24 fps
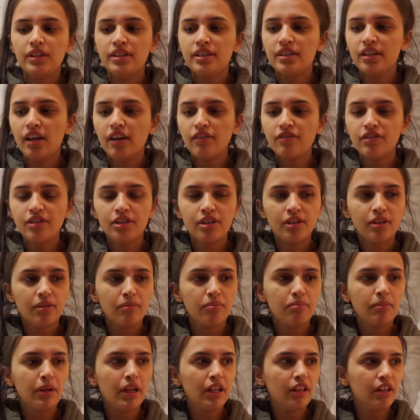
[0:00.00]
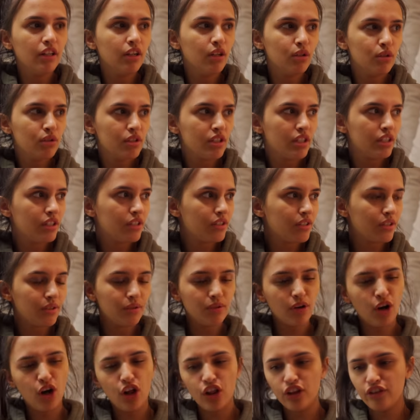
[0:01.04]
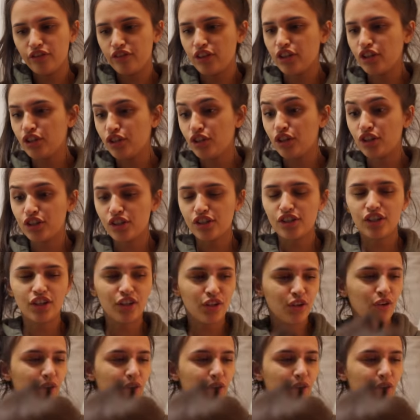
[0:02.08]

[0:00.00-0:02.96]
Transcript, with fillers: stuffed pillows into all of the nooks and